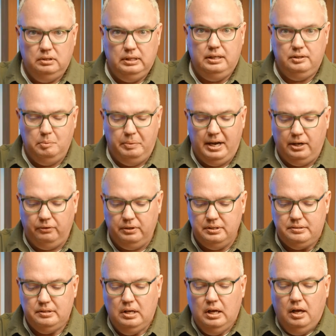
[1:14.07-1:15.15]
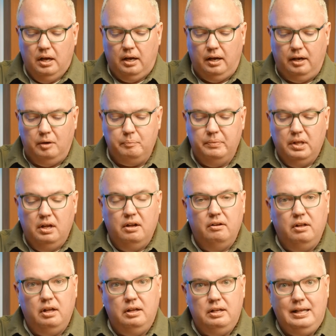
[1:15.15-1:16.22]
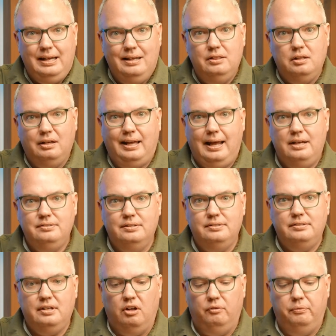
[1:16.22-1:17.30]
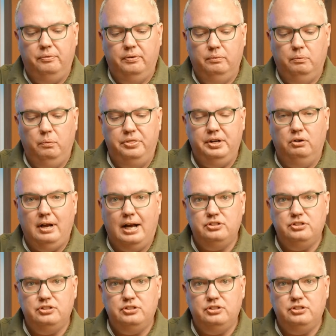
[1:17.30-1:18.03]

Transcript: eat the batteries, um, in the case itself without